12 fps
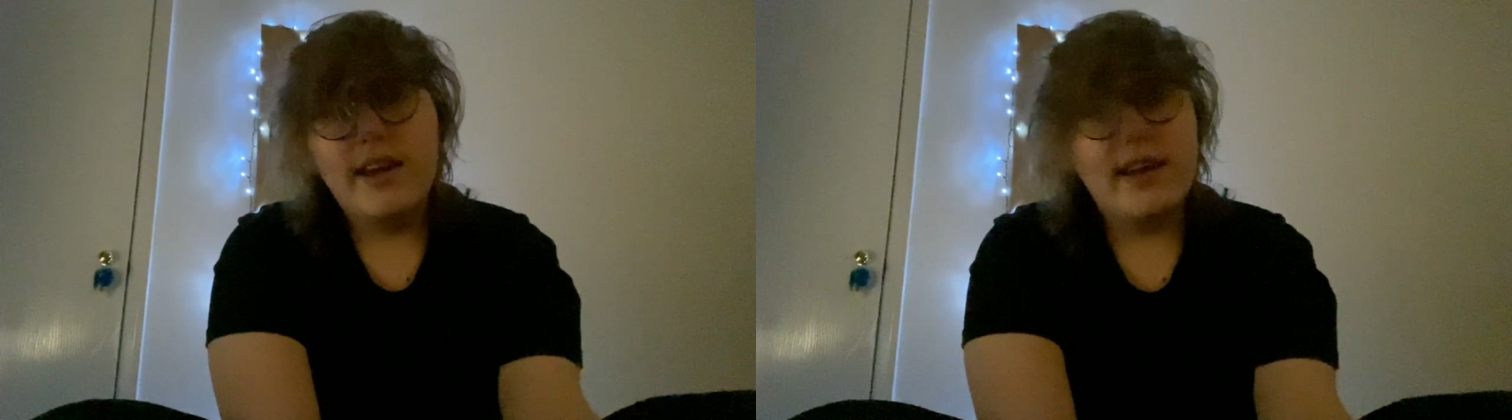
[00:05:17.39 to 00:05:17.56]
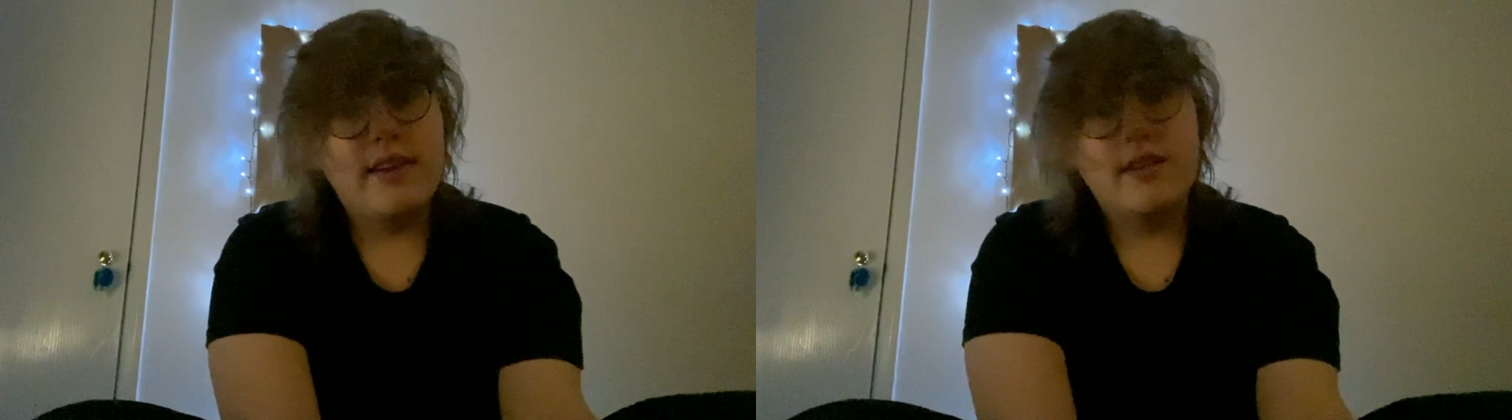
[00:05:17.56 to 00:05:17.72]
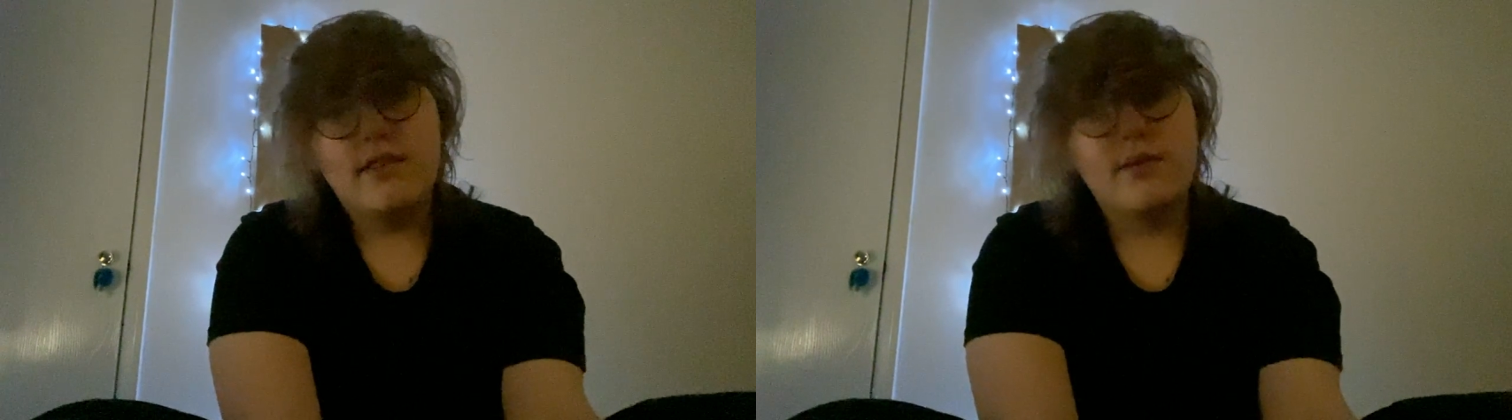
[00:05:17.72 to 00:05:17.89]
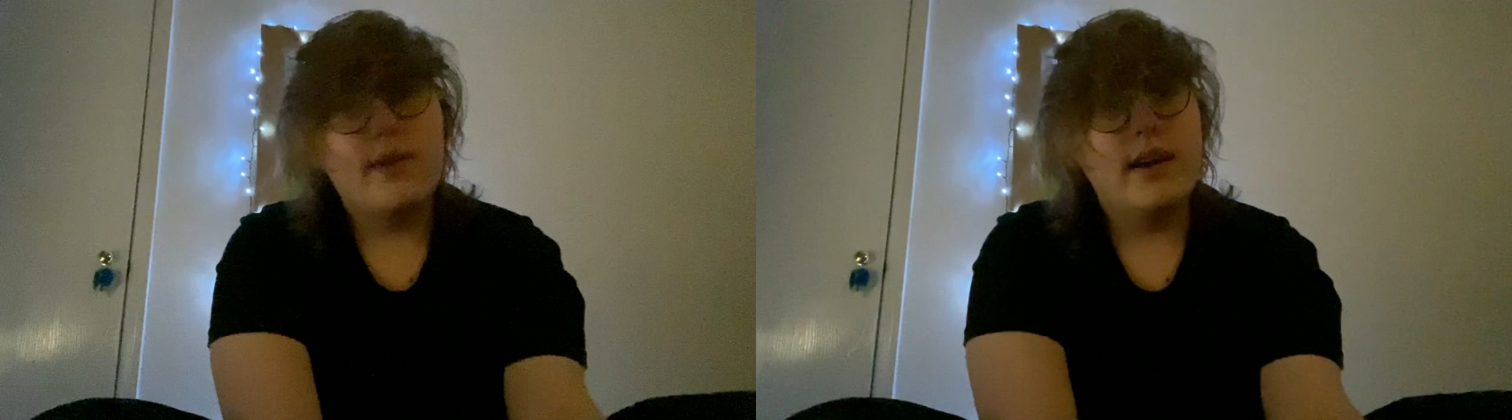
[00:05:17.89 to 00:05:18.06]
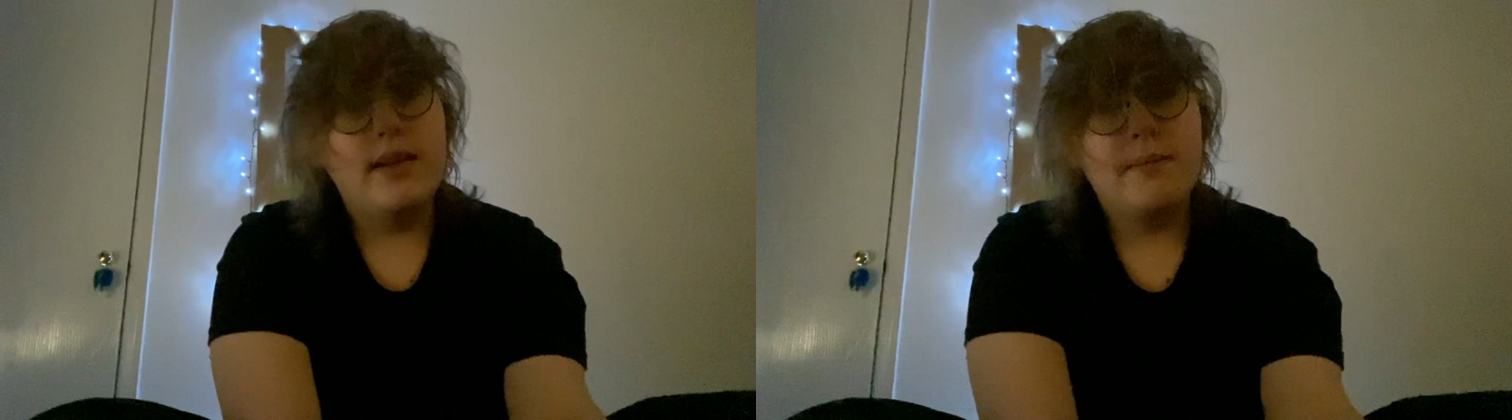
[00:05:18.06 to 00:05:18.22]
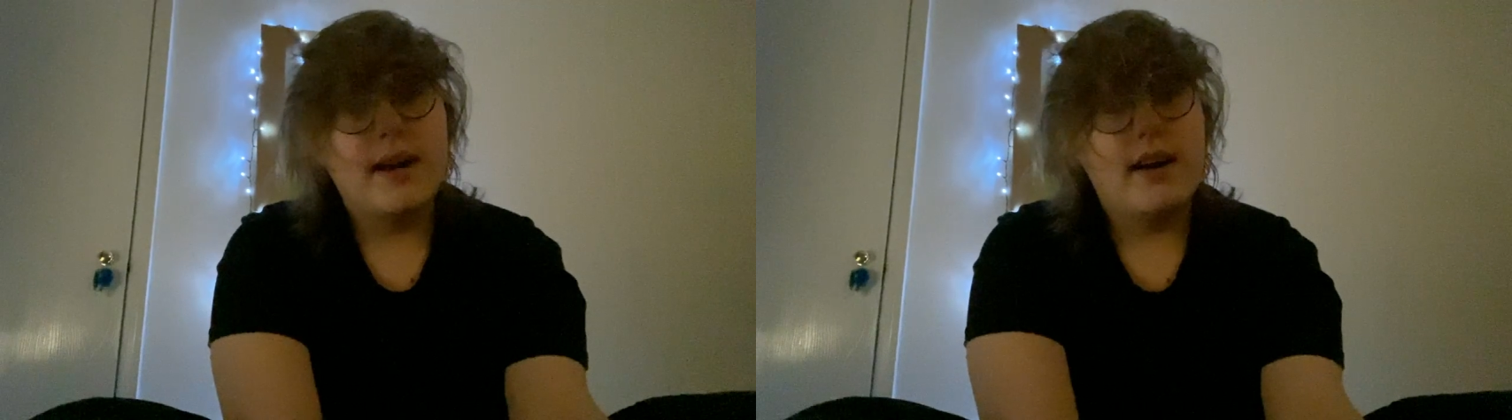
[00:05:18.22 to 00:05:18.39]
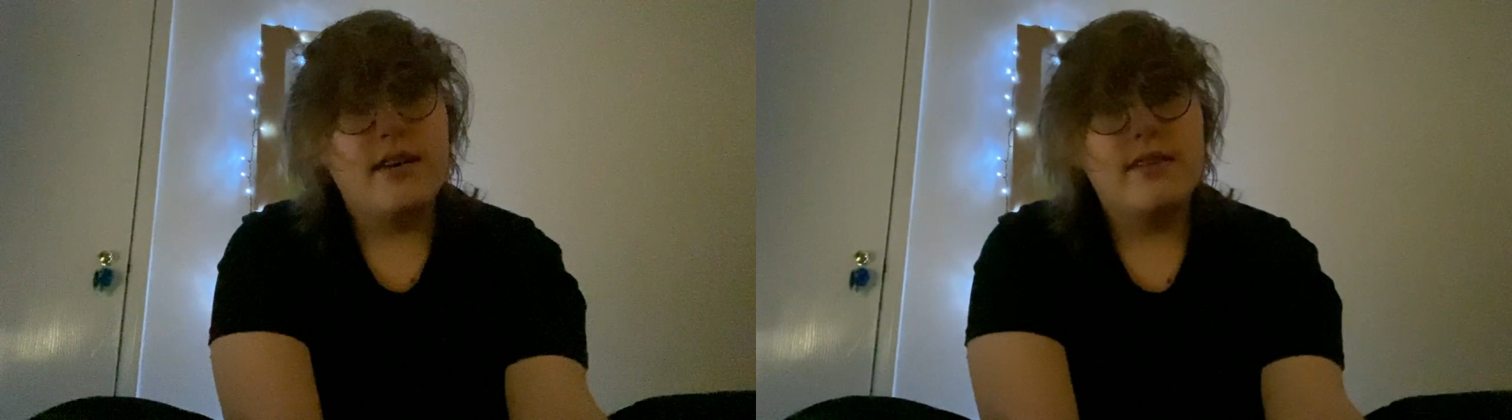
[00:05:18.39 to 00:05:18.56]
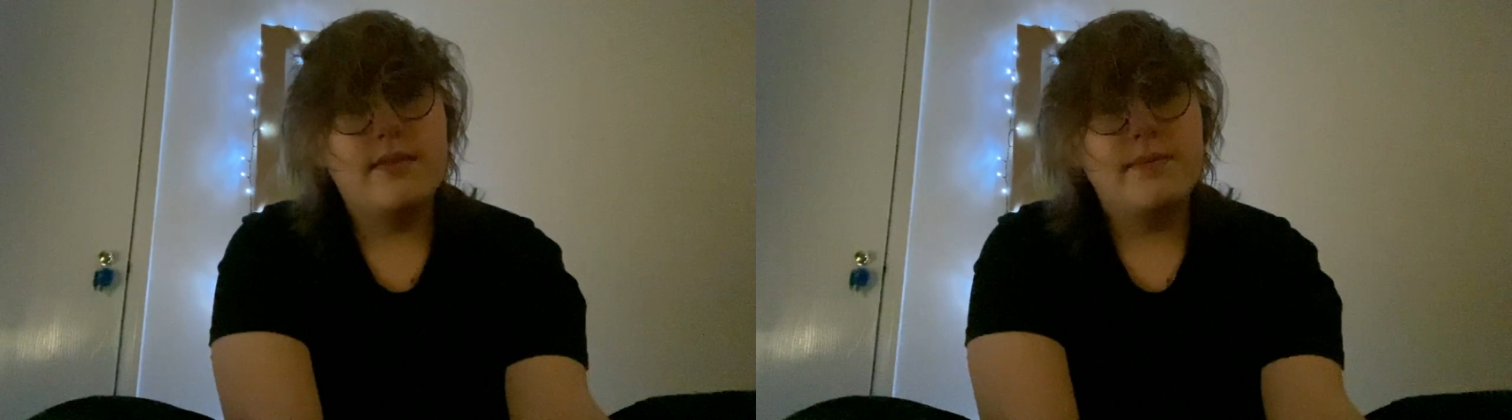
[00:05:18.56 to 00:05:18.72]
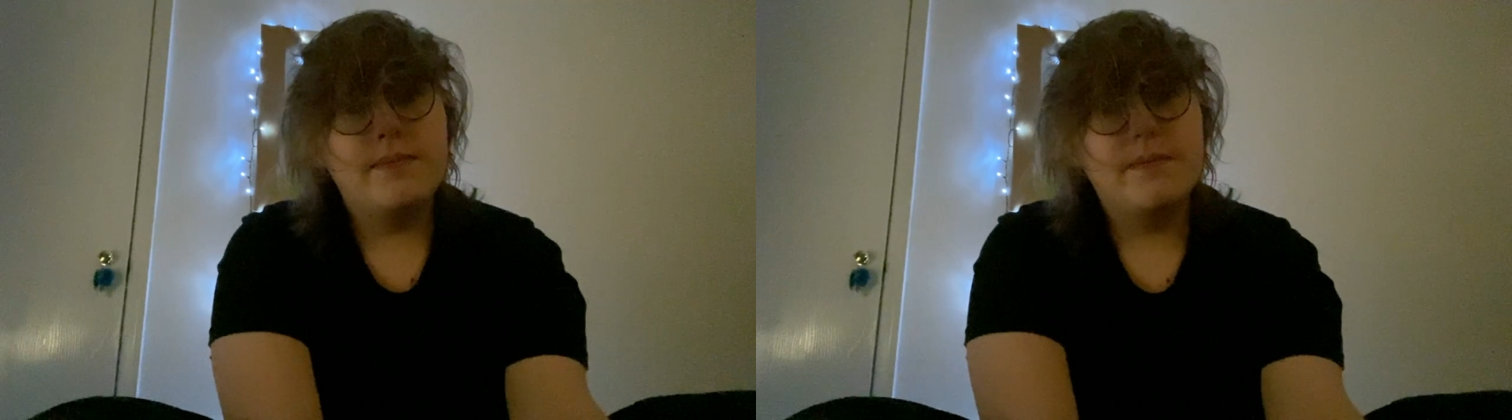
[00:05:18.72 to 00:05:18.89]
it doesn't really
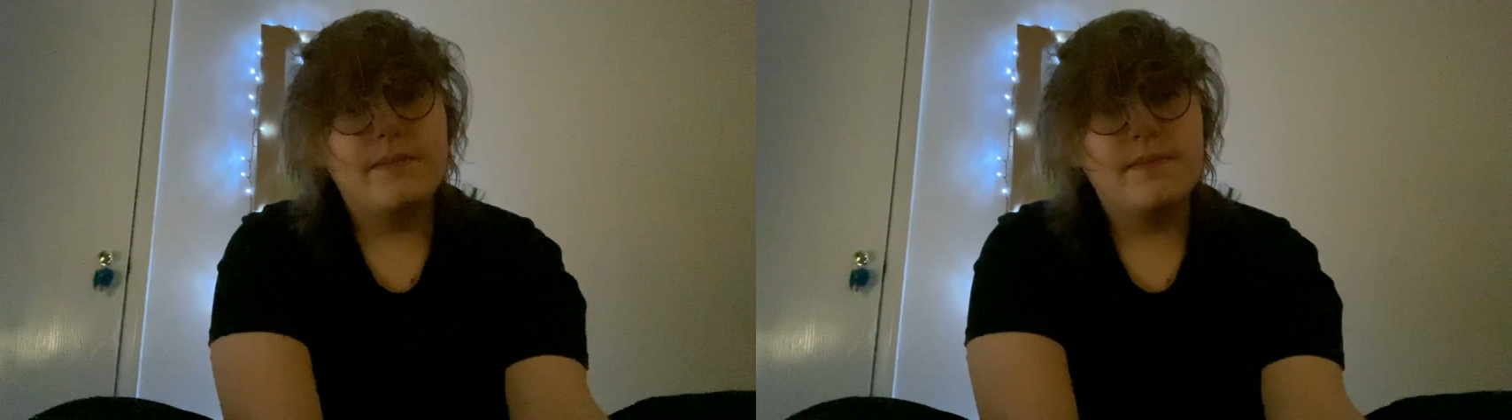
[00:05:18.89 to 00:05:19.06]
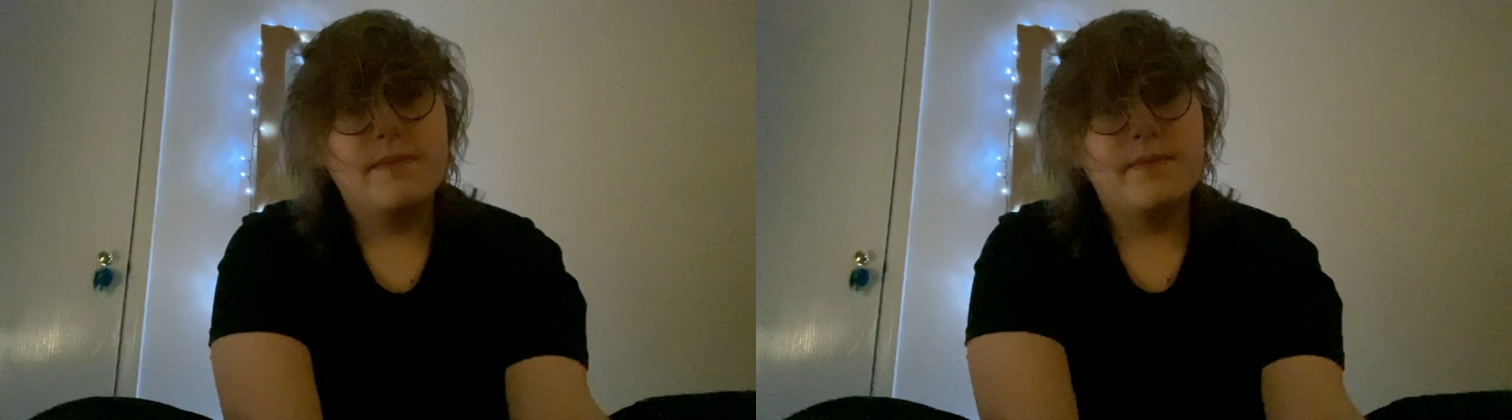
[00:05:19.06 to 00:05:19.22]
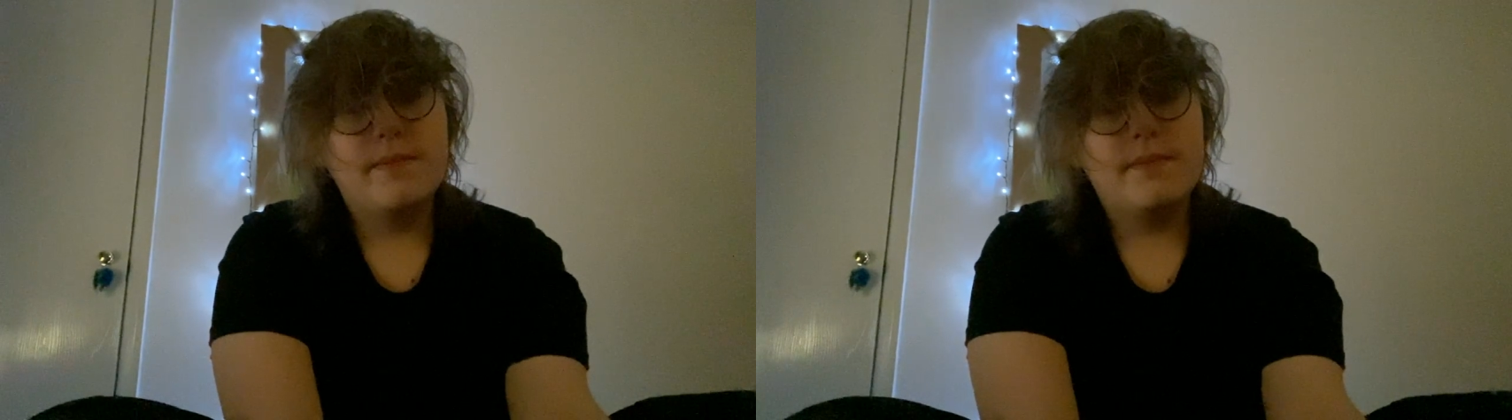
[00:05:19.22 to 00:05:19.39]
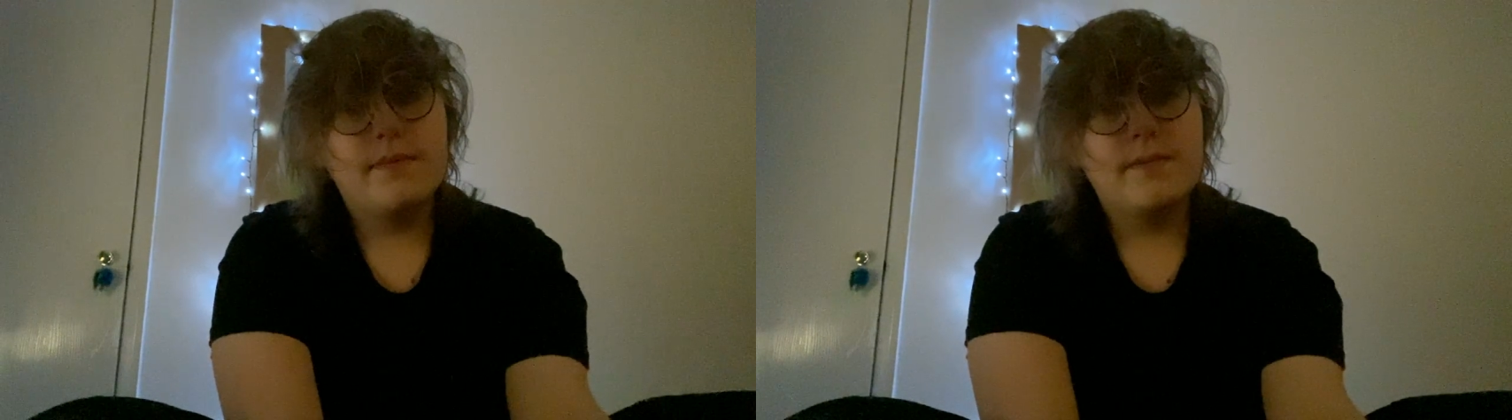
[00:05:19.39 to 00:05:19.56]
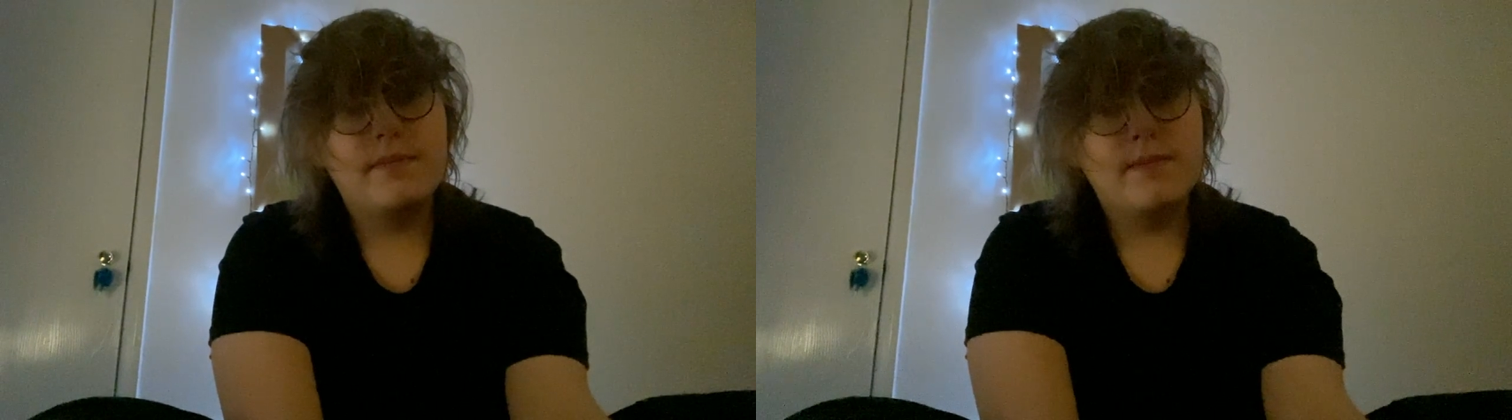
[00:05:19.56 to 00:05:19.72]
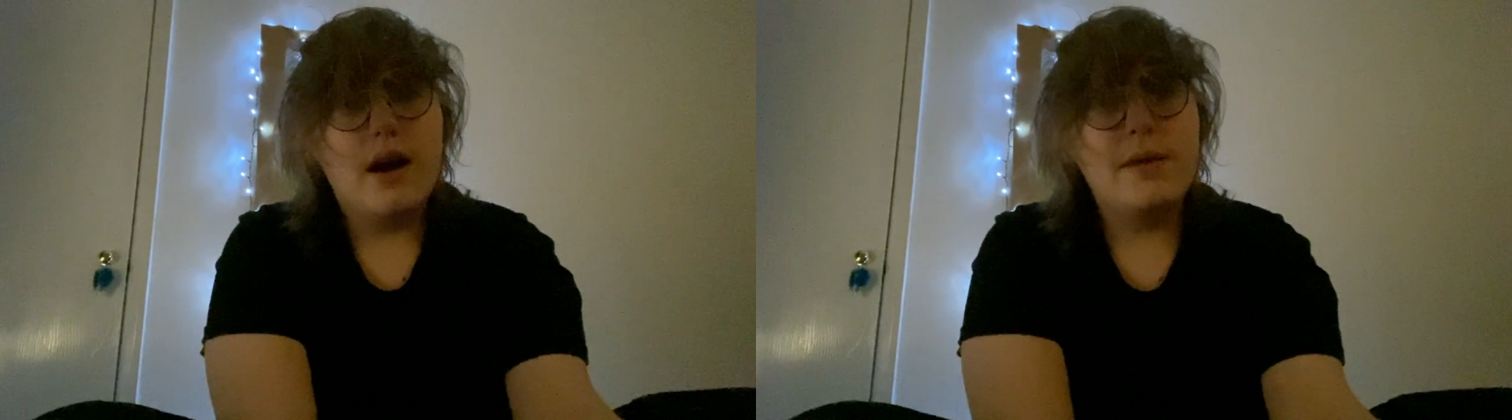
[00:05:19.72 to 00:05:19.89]
matter.